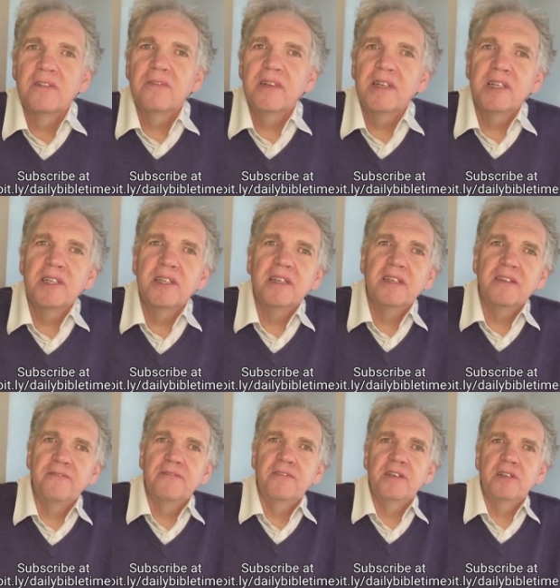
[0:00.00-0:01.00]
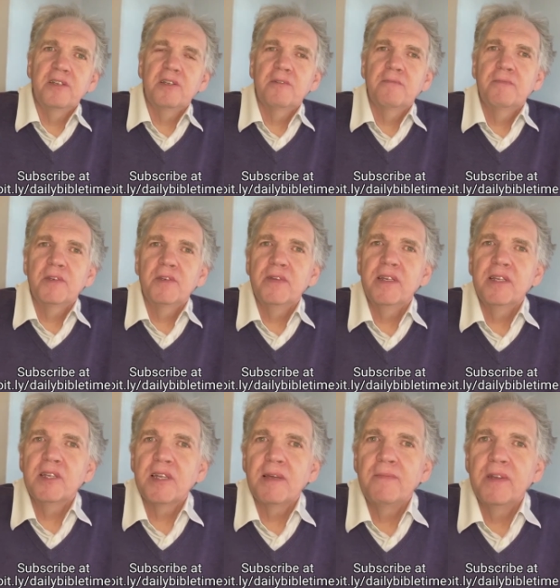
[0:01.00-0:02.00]
What is the difference between
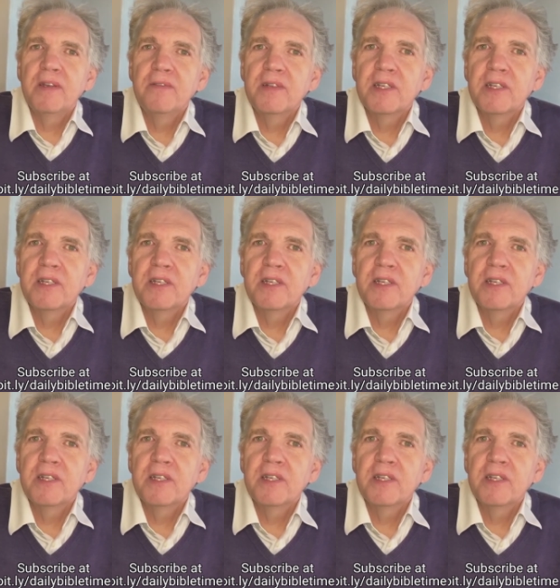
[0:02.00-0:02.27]
someone who